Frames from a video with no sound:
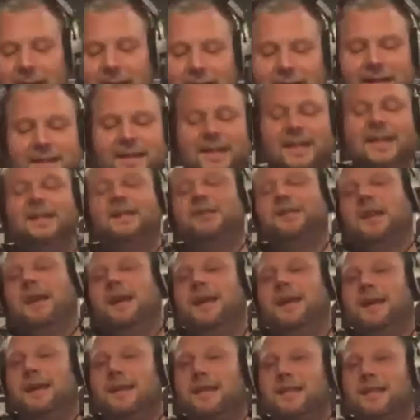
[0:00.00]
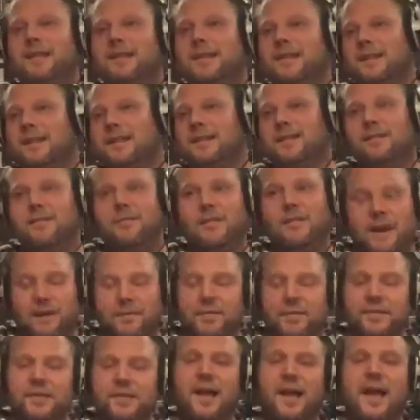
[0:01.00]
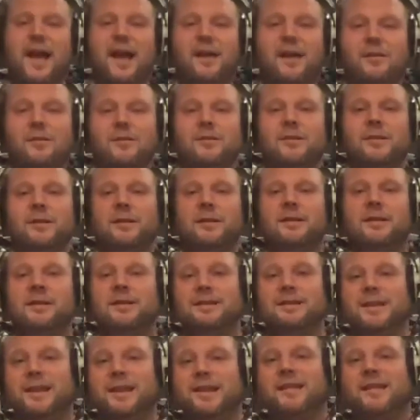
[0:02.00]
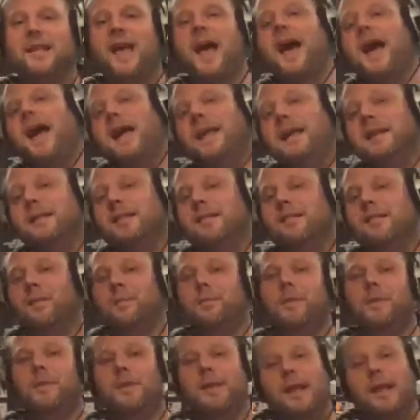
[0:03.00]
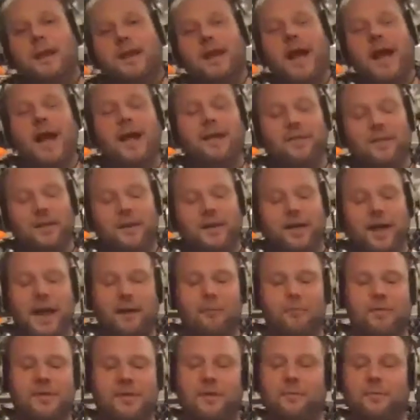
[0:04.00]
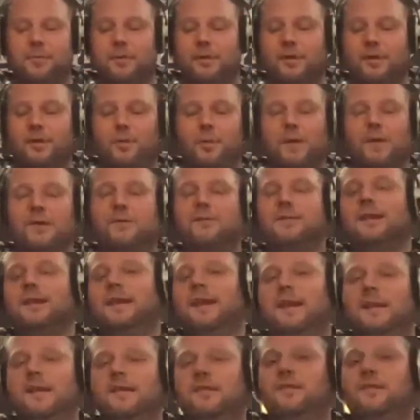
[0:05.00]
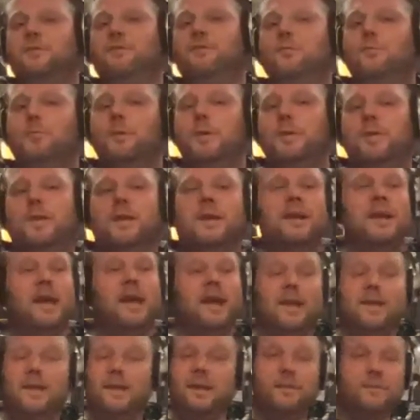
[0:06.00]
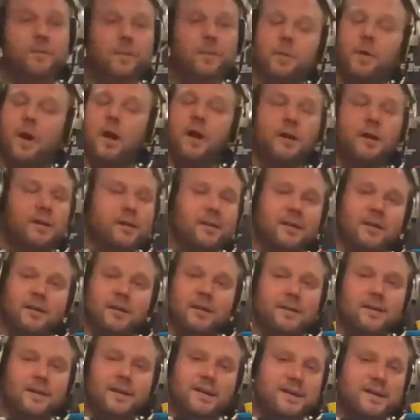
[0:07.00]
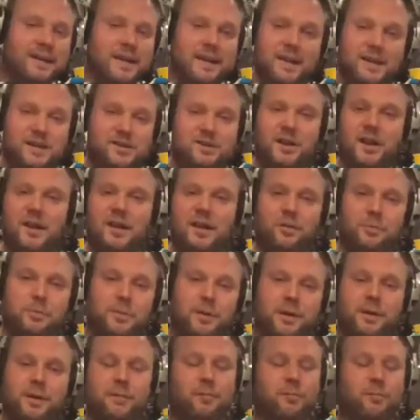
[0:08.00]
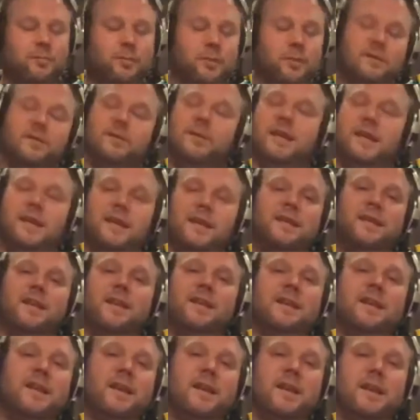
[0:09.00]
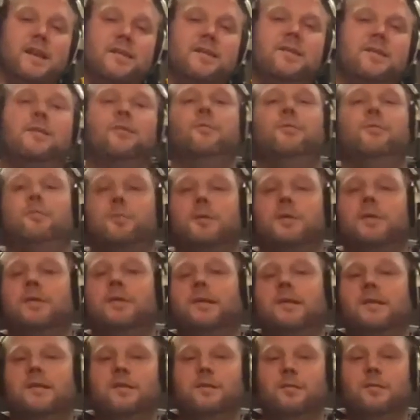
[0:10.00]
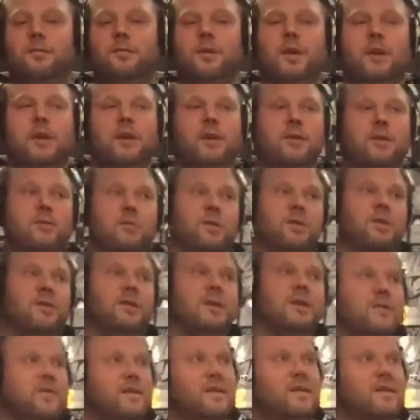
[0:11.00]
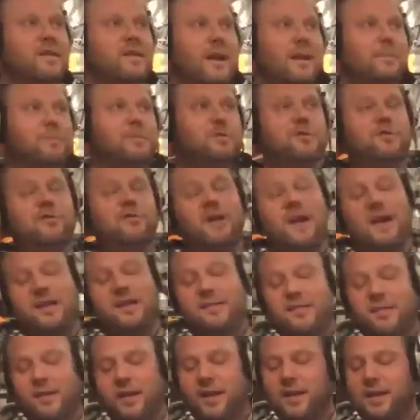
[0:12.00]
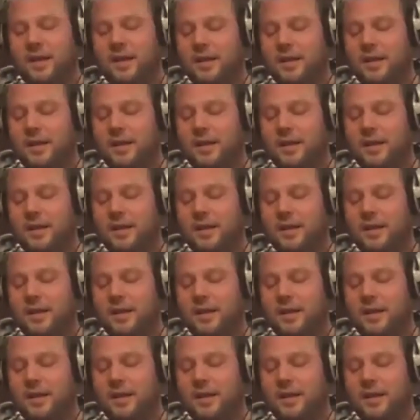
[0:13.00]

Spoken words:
a DJ, it's a lifestyle design. It's something that I think I was able to quickly get in tune with. And I think if you aren't a DJ, you'll be real easy to get in tune with this. You really have conceptualized like